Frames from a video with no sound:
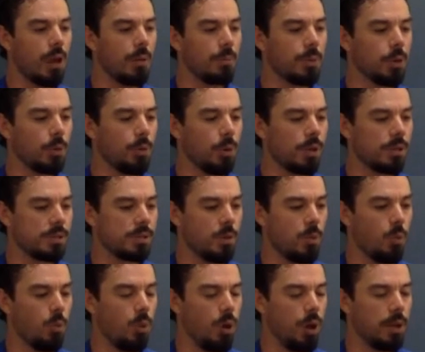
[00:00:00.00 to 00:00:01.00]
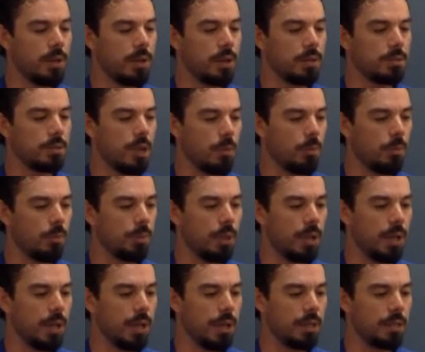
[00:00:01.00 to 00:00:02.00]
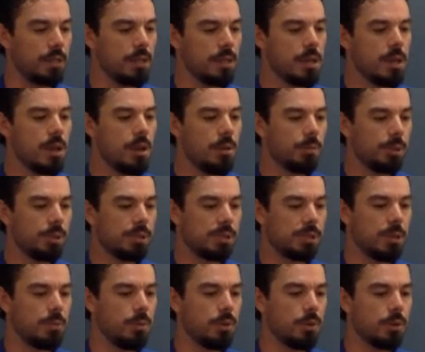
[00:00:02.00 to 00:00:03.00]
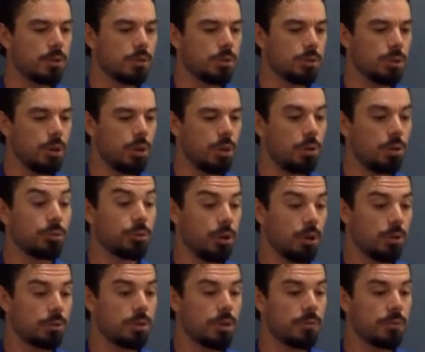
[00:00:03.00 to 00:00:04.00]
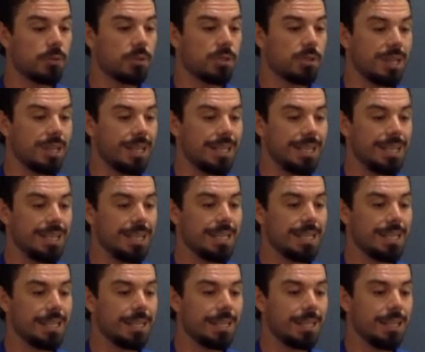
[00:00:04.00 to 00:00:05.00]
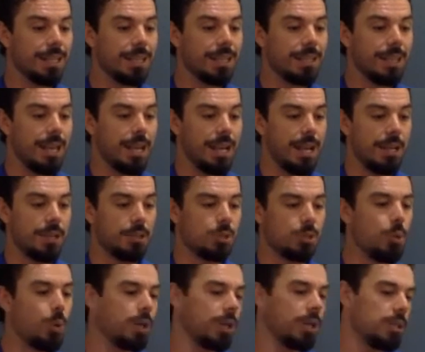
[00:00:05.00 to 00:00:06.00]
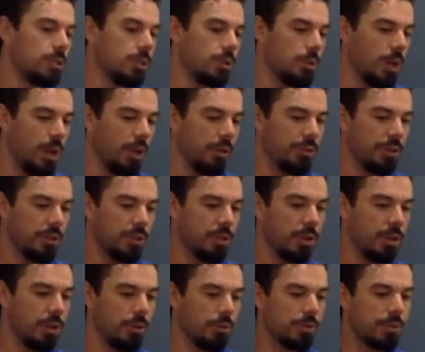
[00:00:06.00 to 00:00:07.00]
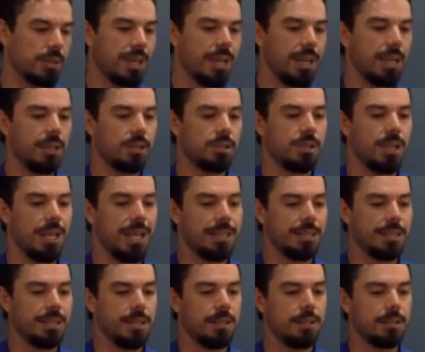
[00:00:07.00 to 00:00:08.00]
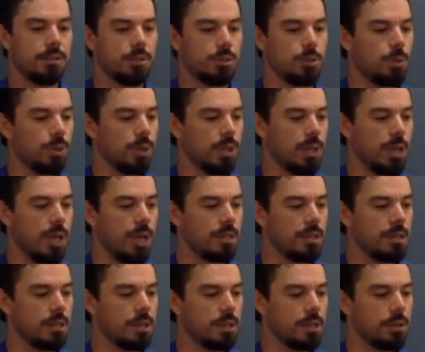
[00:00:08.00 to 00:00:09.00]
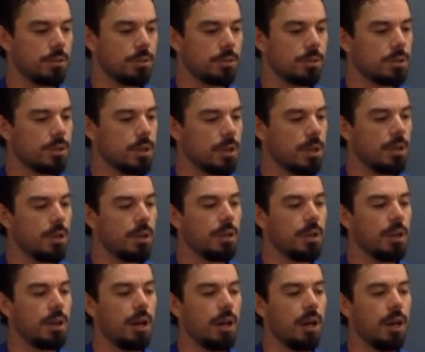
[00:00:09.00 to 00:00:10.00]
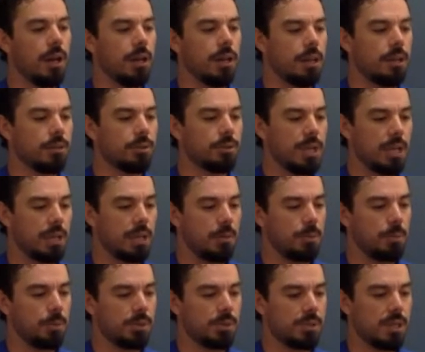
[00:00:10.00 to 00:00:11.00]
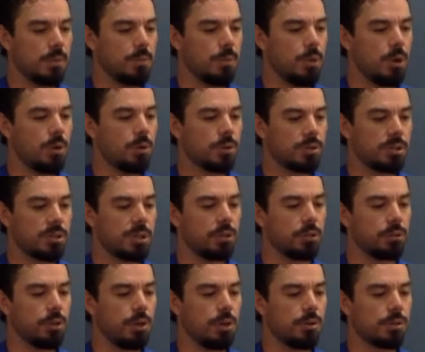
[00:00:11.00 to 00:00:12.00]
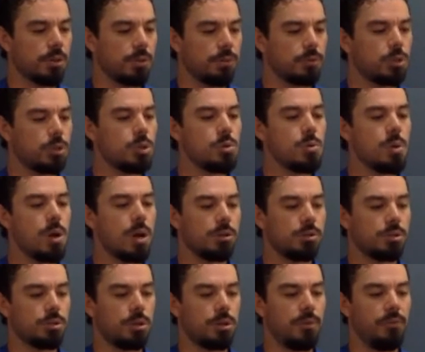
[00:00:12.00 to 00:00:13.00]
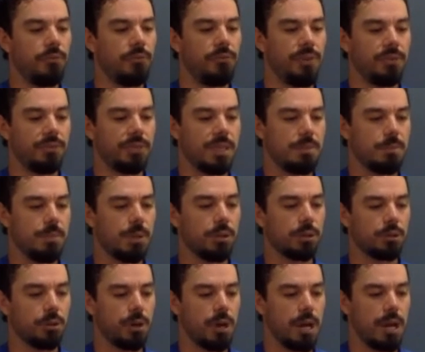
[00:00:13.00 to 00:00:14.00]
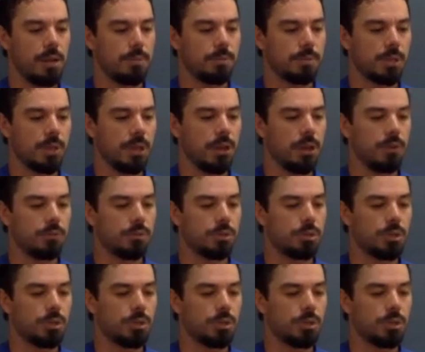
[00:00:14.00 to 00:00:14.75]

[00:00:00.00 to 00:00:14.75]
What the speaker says: There was one double-blind, placebo-controlled crossover study that had 22 healthy adults aged 18 to 29 years, either taking a placebo or single dose of 250 milligrams of